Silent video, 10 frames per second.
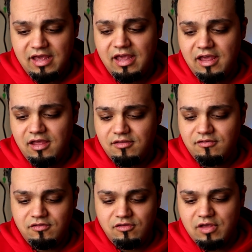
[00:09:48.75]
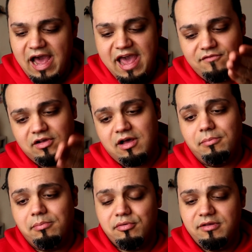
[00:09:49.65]
And I have a
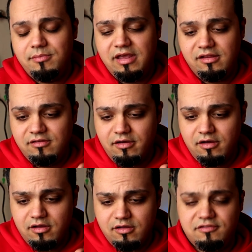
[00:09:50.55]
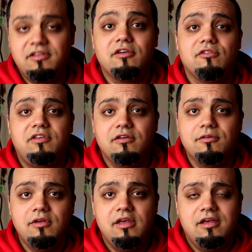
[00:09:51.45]
couple pre-made uh, stickers
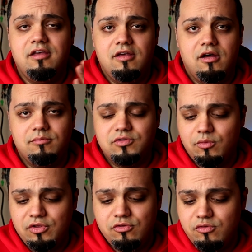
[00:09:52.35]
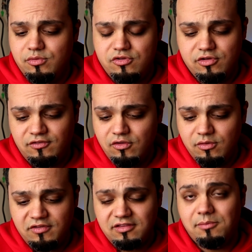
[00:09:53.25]
here. Um, so what you, you would just
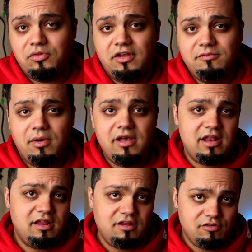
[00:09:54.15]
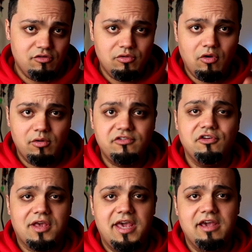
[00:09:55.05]
do is hit the plus button and then you'd go
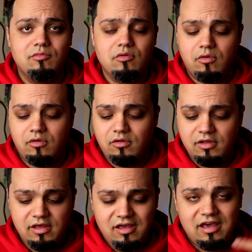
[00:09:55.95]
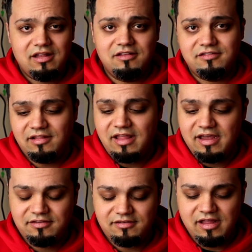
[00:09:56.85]
into your camera roll and then
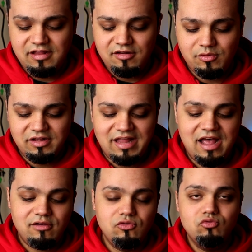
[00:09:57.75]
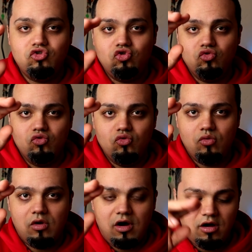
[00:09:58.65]
select and then it would allow you
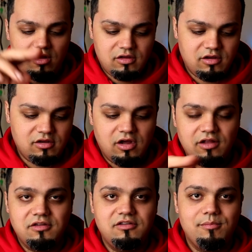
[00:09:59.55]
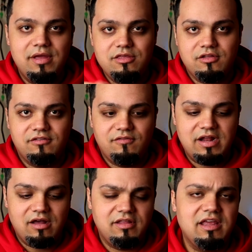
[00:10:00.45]
to uh, cut the dimensions of
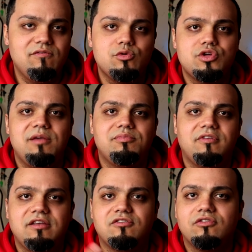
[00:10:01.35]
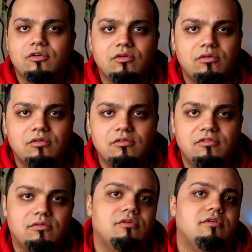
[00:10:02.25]
it out. They give you shapes like
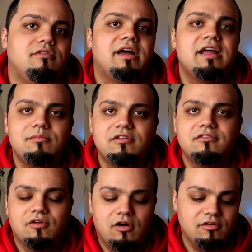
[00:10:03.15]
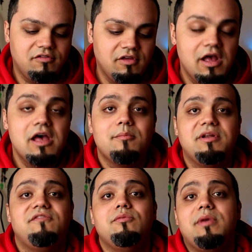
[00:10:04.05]
circles or diamonds or hearts.
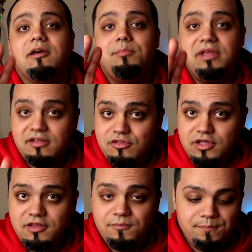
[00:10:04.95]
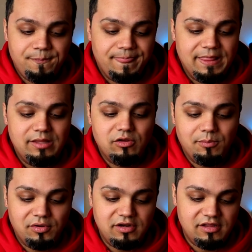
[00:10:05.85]
But if you make a PNG, you
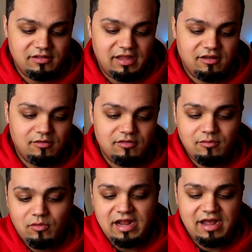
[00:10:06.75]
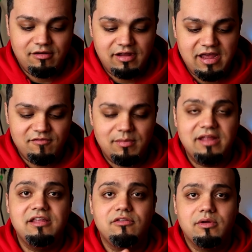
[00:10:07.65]
could put it like what how I have
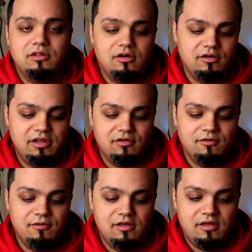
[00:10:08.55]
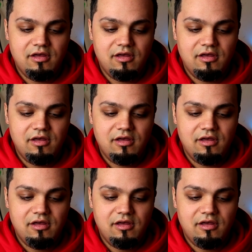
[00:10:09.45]
my Nito LR here.